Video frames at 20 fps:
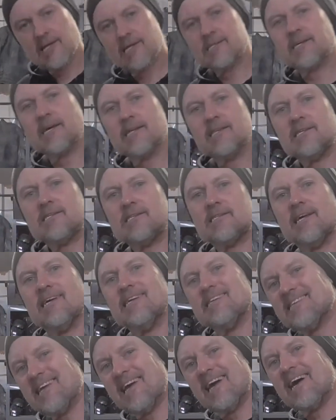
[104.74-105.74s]
let's get this
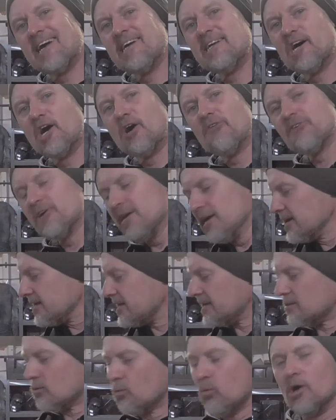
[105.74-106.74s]
thing DA'd off,
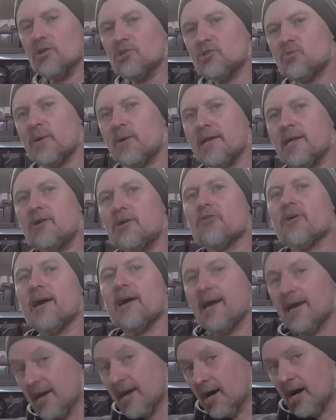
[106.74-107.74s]
get the 120
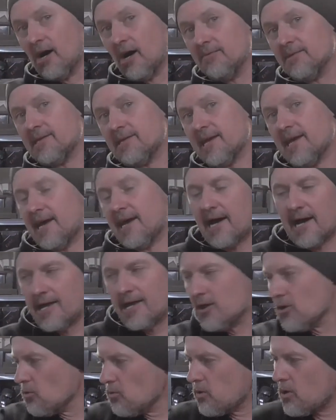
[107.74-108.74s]
grit on the
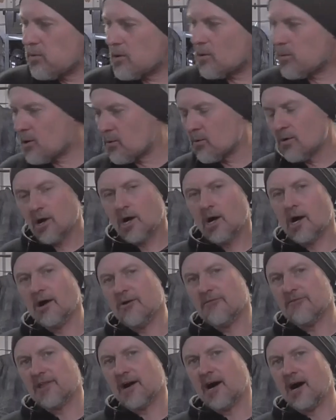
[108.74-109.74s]
DA
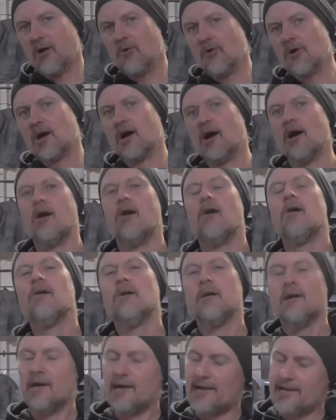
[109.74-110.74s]
over the whole car,
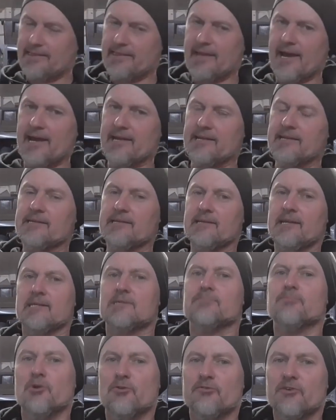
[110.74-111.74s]
and then
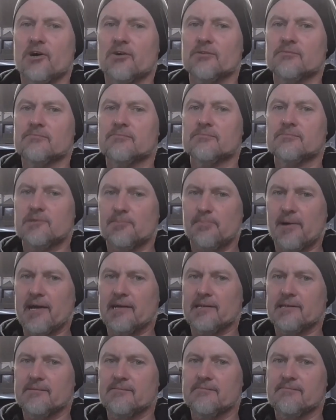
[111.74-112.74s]
let's move on to
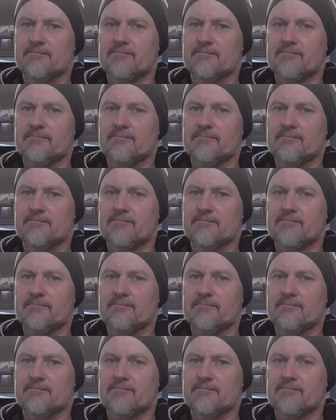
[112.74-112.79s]
paint.